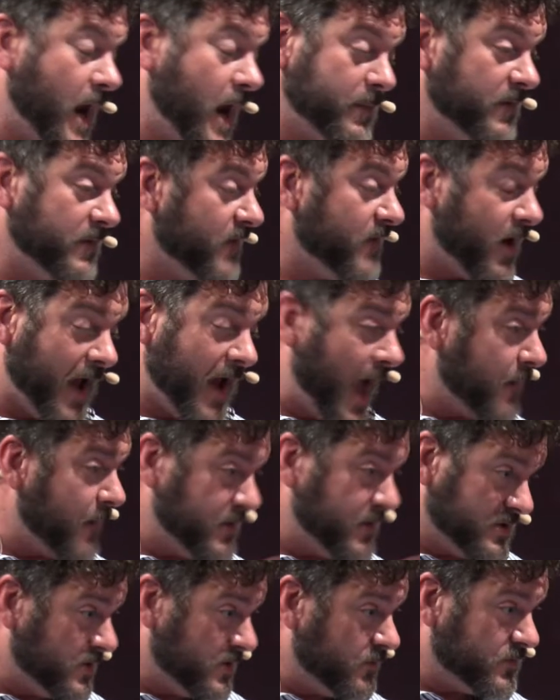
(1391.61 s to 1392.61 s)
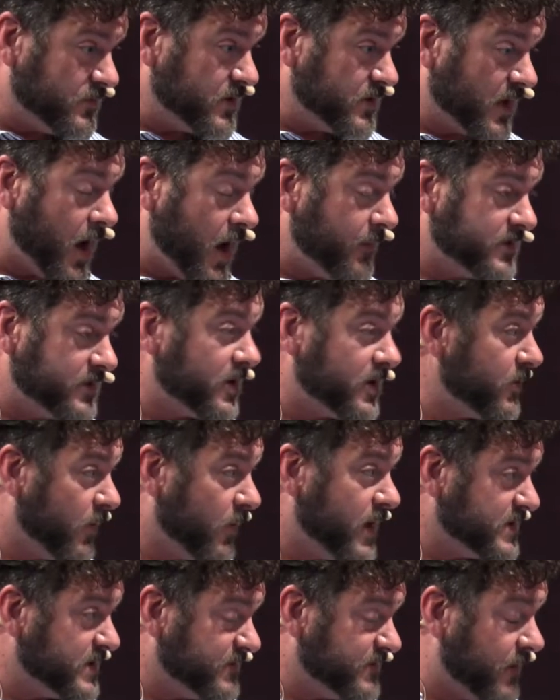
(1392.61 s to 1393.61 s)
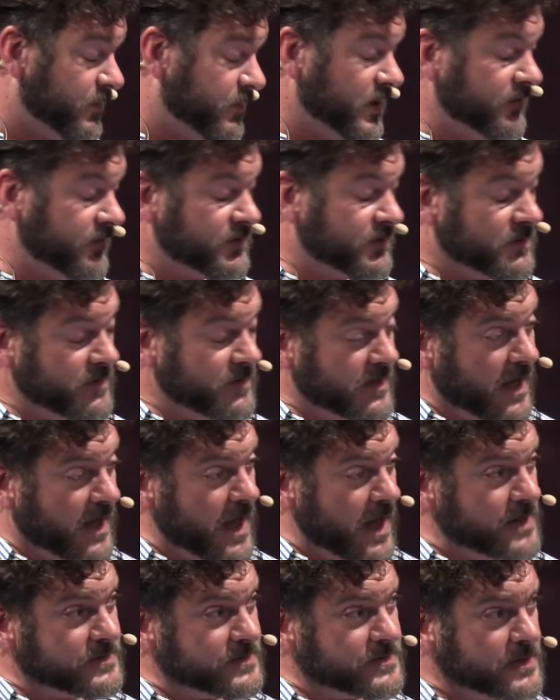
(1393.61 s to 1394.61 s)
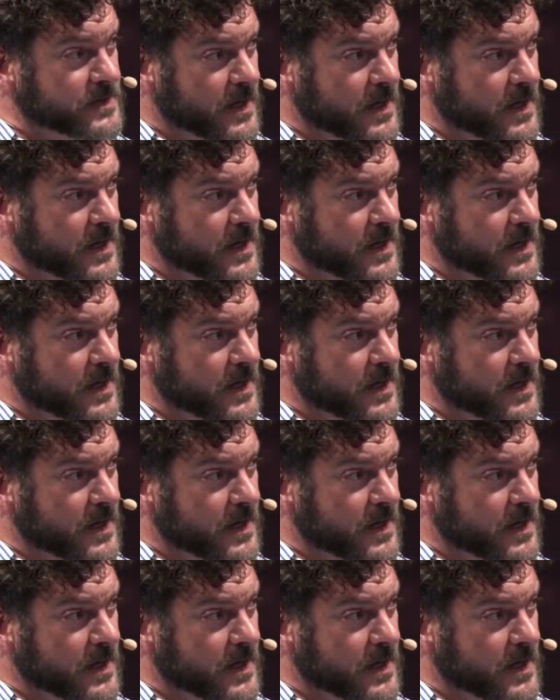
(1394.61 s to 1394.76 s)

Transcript: I'd be very happy to comment otherwise if I believed it to be the case,